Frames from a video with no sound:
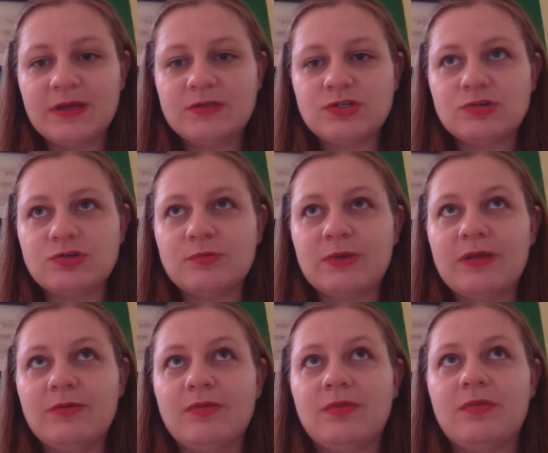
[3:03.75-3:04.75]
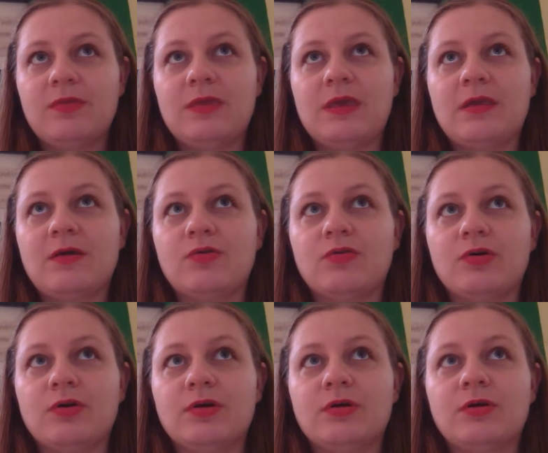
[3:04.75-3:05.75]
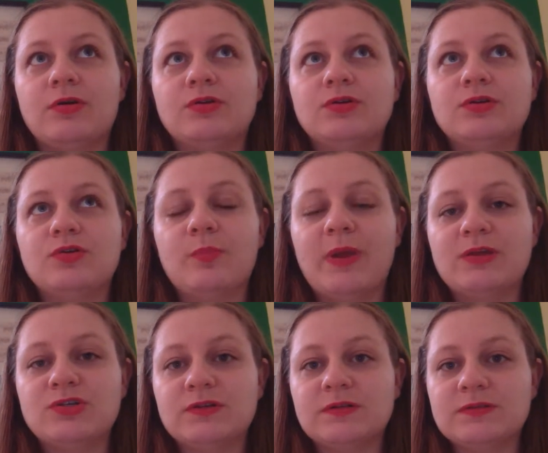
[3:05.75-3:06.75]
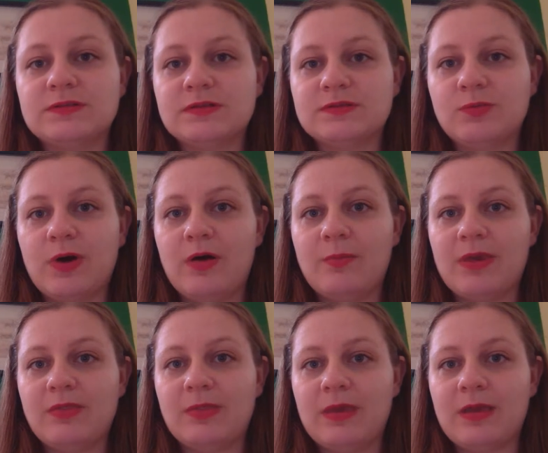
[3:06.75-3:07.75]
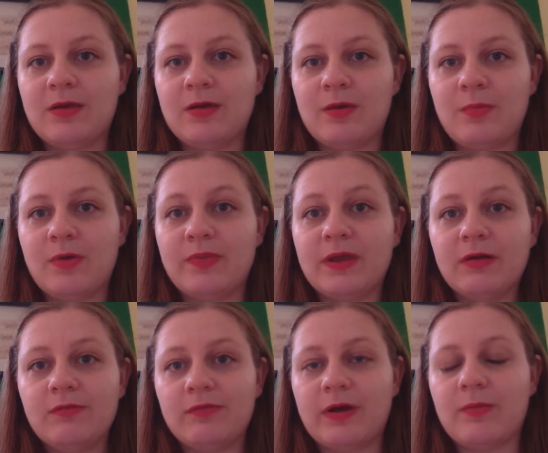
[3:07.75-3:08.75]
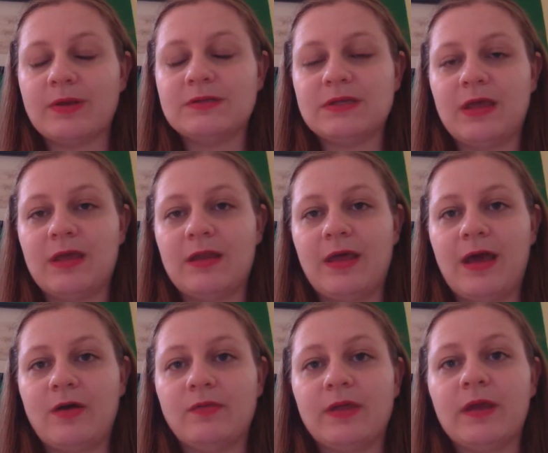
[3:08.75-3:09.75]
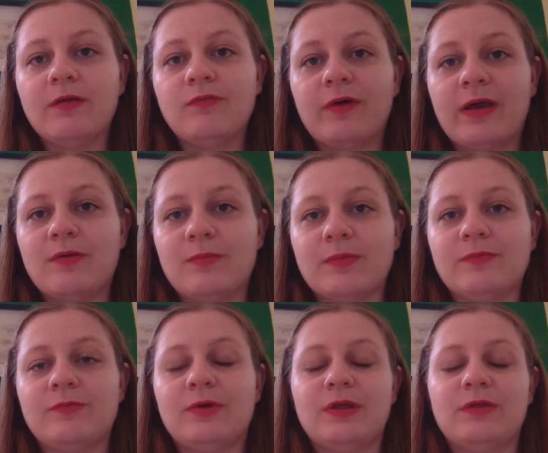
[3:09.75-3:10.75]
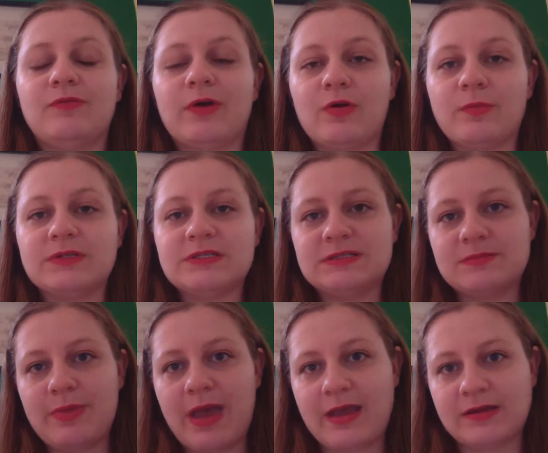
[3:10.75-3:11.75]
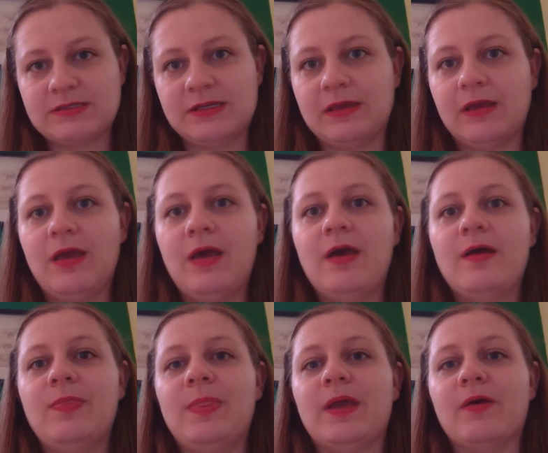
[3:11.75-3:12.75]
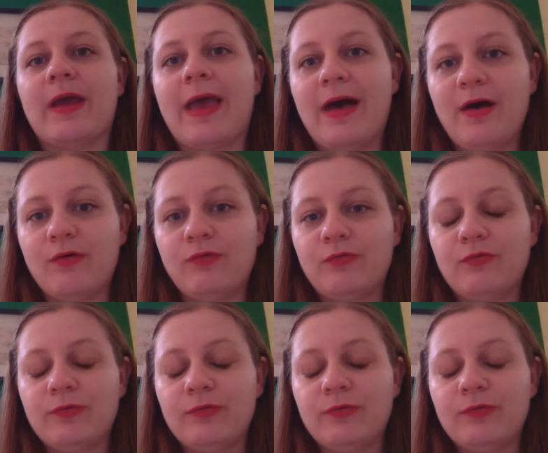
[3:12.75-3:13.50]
So you might think, or your patients as well may think about their environment and how their envi- environment is impacting their health.